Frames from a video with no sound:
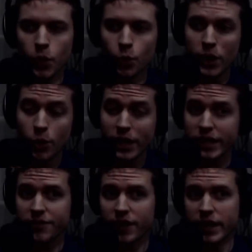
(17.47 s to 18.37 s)
We
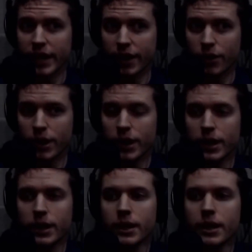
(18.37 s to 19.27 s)
quickly find out
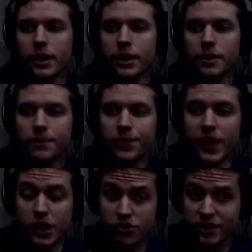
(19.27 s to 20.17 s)

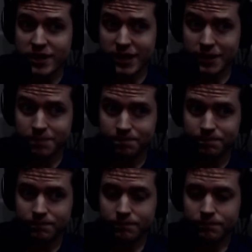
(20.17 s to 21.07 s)
that Christy
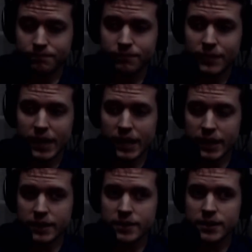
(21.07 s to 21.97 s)

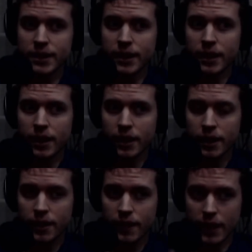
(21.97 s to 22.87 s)
is
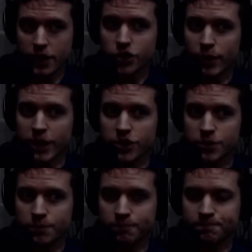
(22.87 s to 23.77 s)
the HOH.